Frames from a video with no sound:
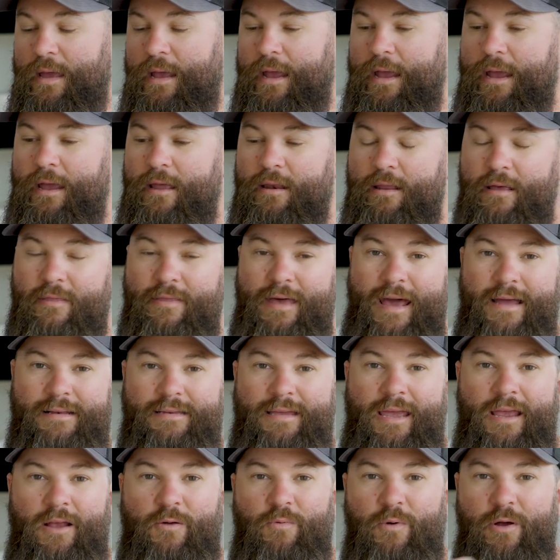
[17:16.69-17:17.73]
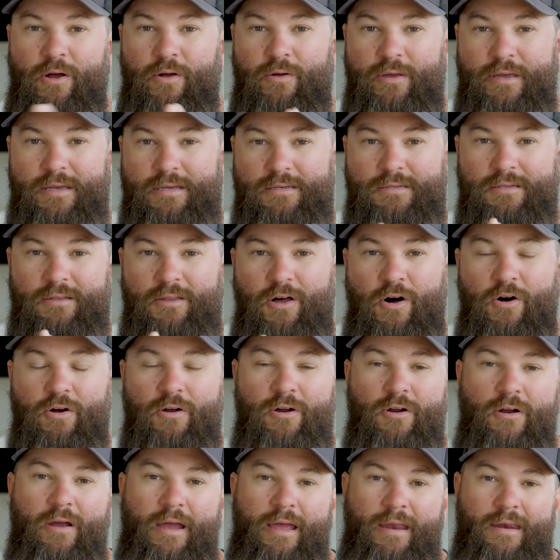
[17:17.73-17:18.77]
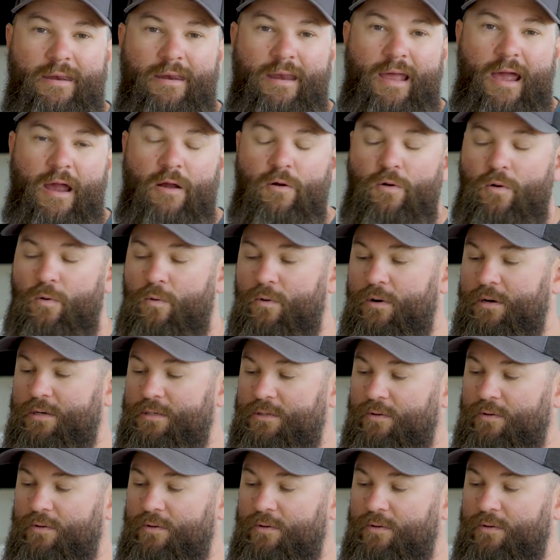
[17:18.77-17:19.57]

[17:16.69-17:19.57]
And that tank well is longer and narrower,